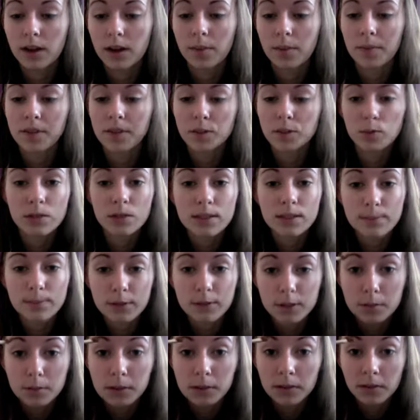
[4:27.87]
This one's
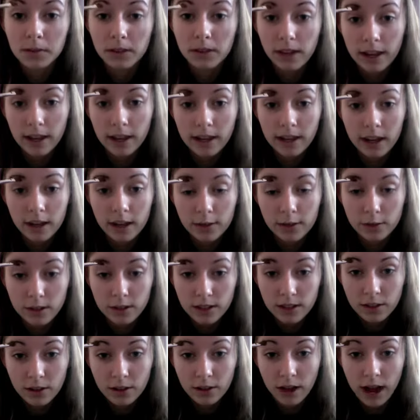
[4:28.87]
supposed to be for like
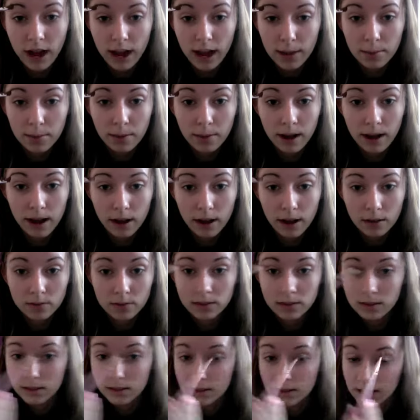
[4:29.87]
underneath your
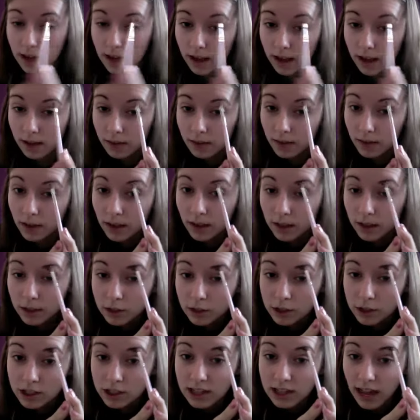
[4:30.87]
eyebrows and stuff,
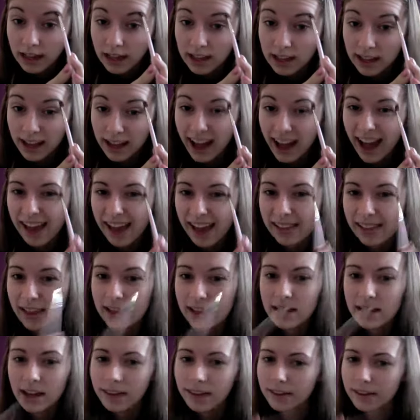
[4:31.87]
just to add like a highlight
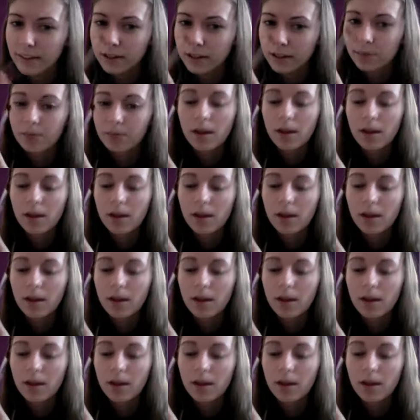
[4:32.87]
color,